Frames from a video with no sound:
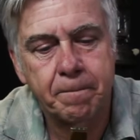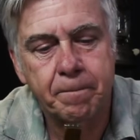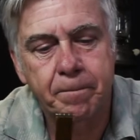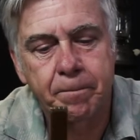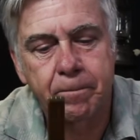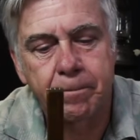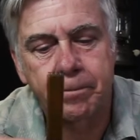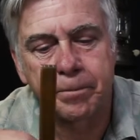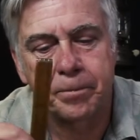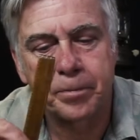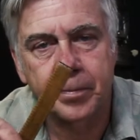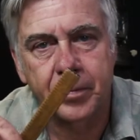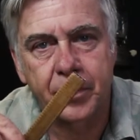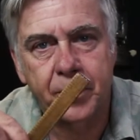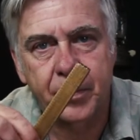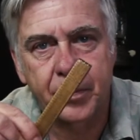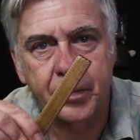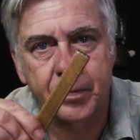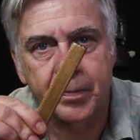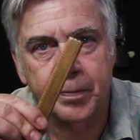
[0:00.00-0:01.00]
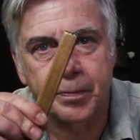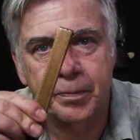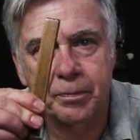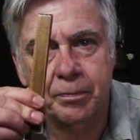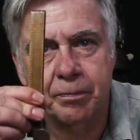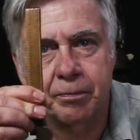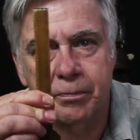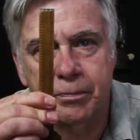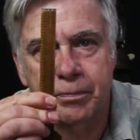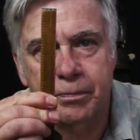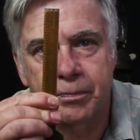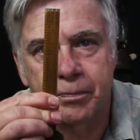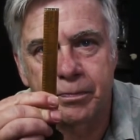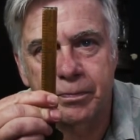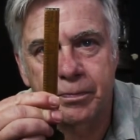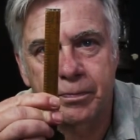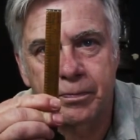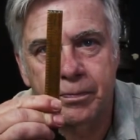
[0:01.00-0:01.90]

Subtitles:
(no one is talking)